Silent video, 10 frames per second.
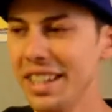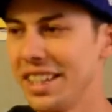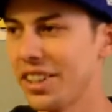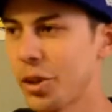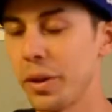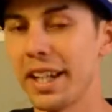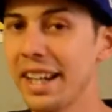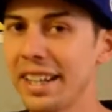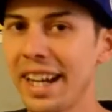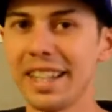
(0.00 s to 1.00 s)
So
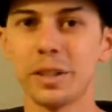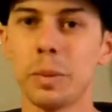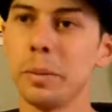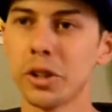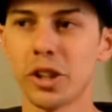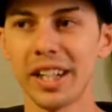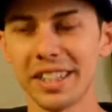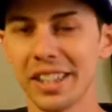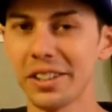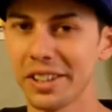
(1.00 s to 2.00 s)
again, guys, people are trying to
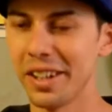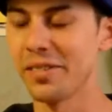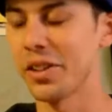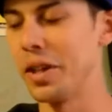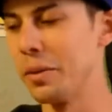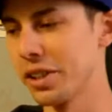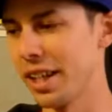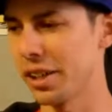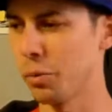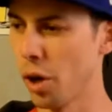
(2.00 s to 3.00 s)
sell stuff. So he was
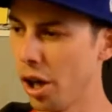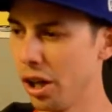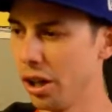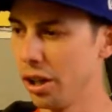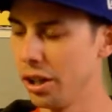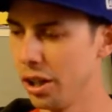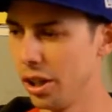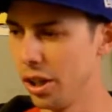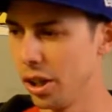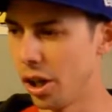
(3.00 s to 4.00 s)
like, Well,
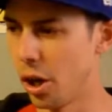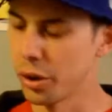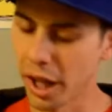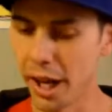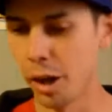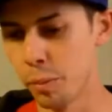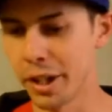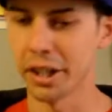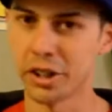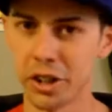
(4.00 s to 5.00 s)
okay, I'll
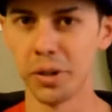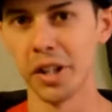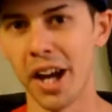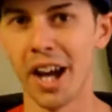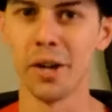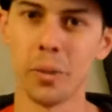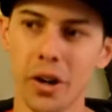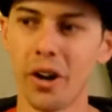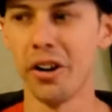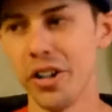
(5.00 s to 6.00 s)
bring it to you tonight.
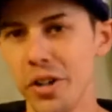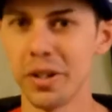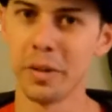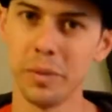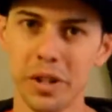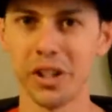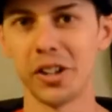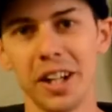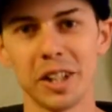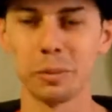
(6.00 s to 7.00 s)
Where are you? Give me your
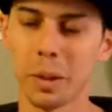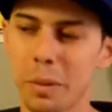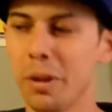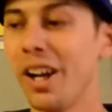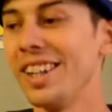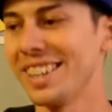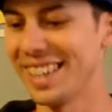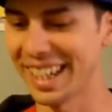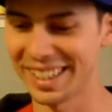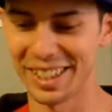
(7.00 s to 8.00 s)
address, blah, blah, blah.
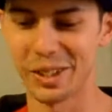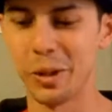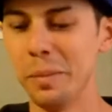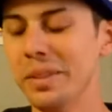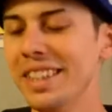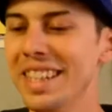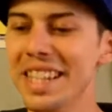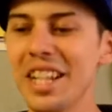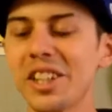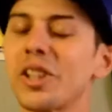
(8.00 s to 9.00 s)
Texted it to him.